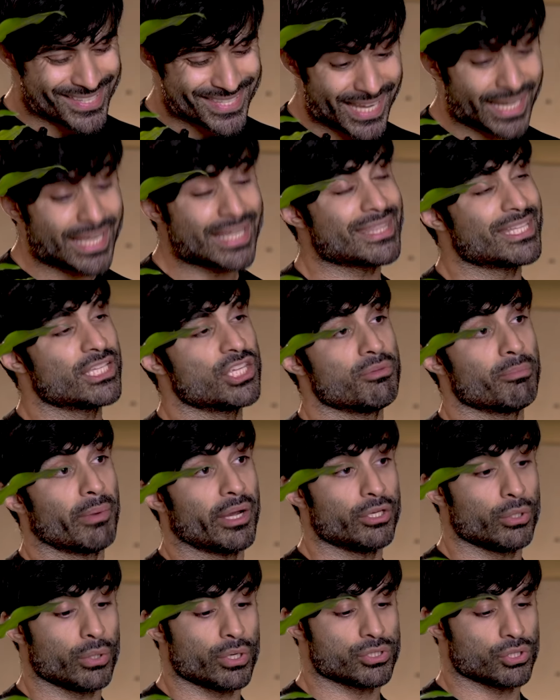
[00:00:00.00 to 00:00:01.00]
second thing you
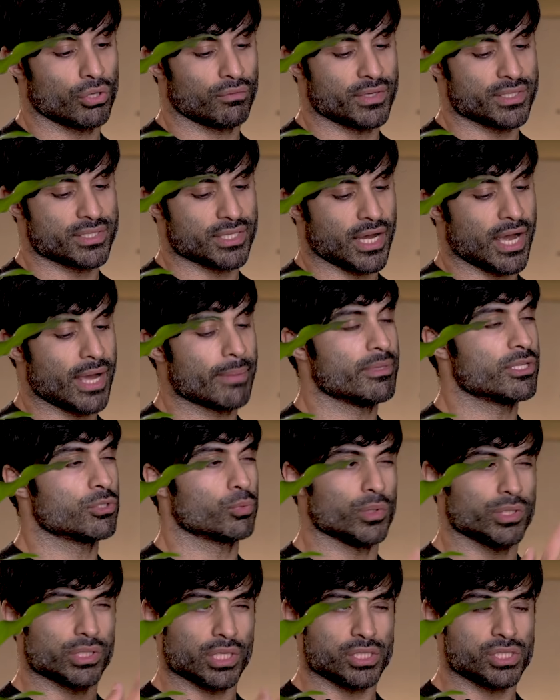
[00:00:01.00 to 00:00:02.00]
might notice over time is,
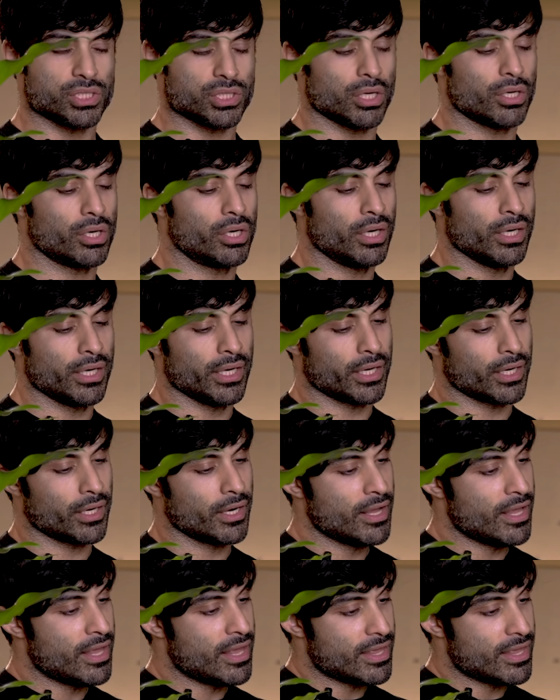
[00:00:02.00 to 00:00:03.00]
we touched on earlier,